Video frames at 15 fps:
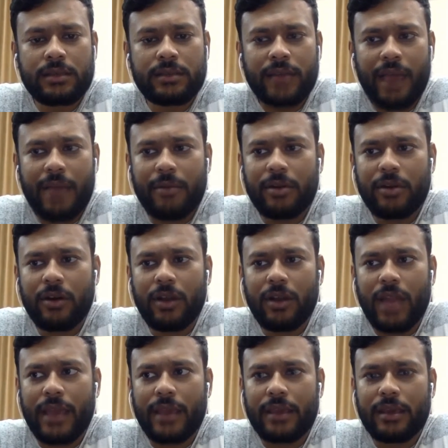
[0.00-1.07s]
cyber law,
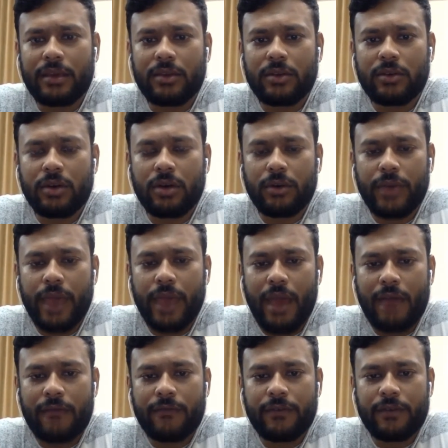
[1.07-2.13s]
like, you know, we
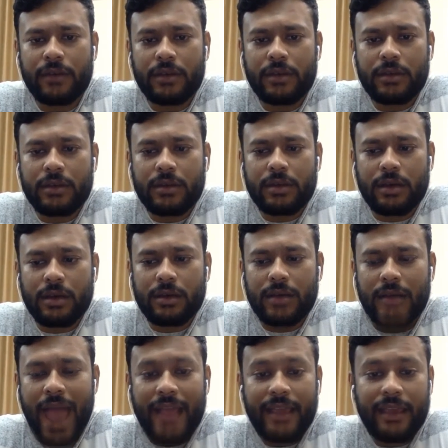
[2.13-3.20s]
have
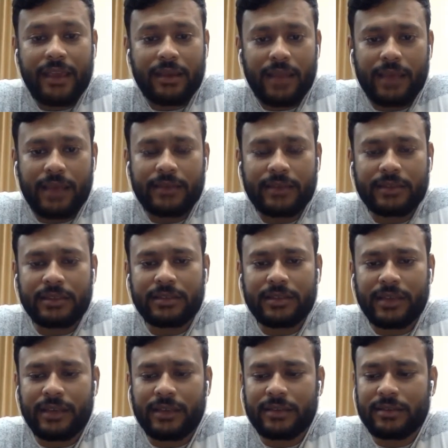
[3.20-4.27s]
hacking, like
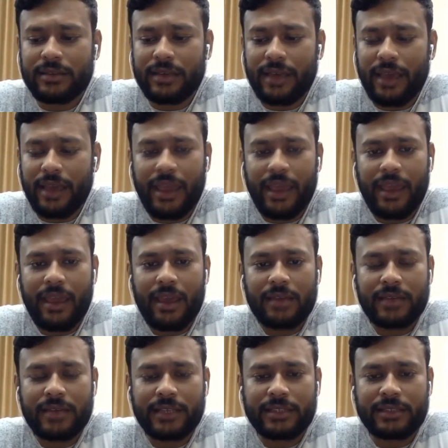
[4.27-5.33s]
66A,
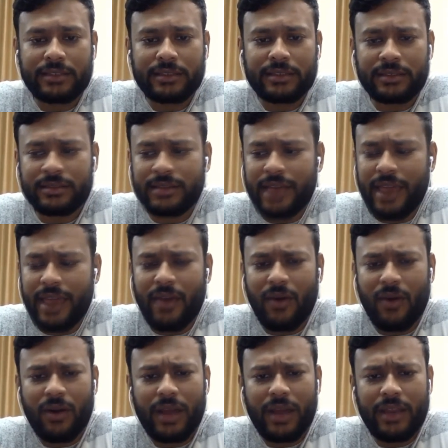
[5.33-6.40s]
section 66A,
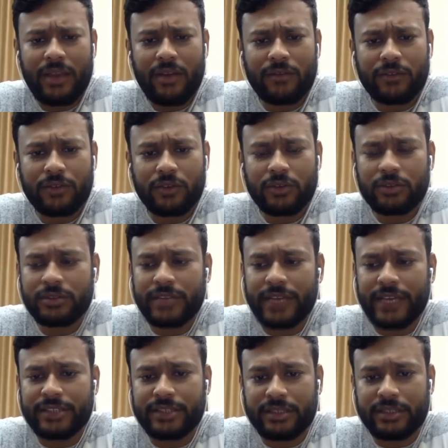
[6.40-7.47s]
or any of those
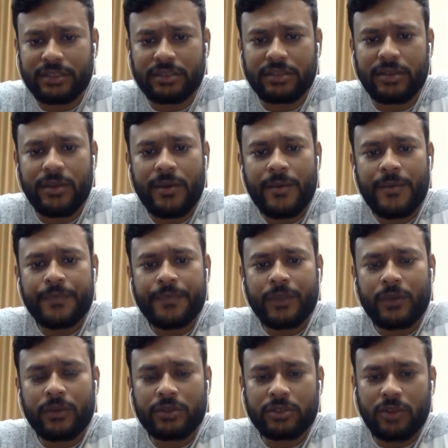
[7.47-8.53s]
sections
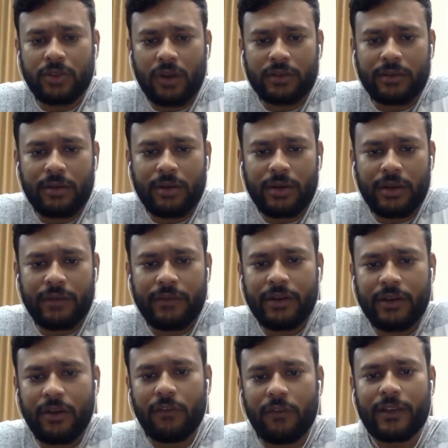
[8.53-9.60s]
which talks about
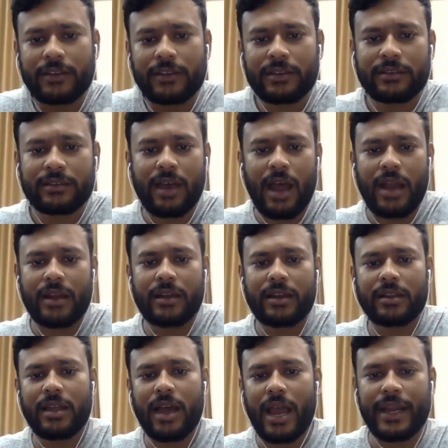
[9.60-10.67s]
different offenses
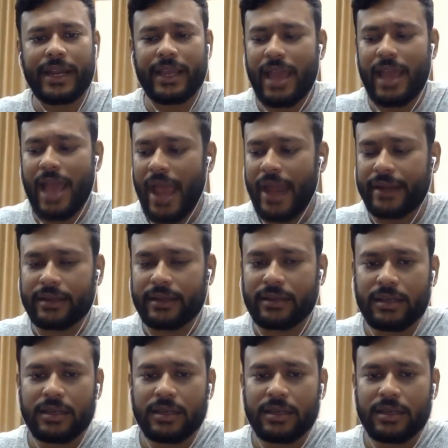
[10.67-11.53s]
under the IT Act.